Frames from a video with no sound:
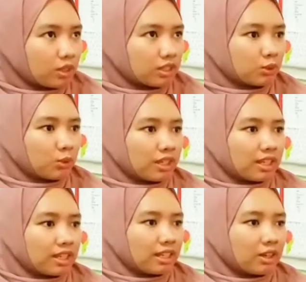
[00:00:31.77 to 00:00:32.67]
which
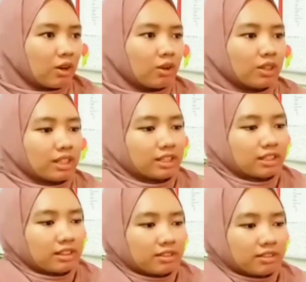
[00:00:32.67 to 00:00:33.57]
we call it
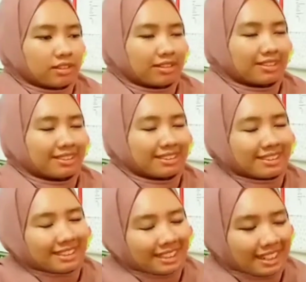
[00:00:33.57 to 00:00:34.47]

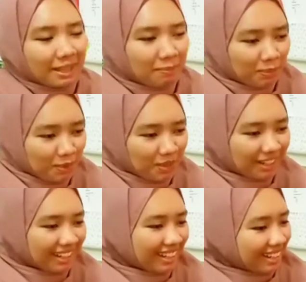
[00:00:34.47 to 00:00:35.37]
Telipuk,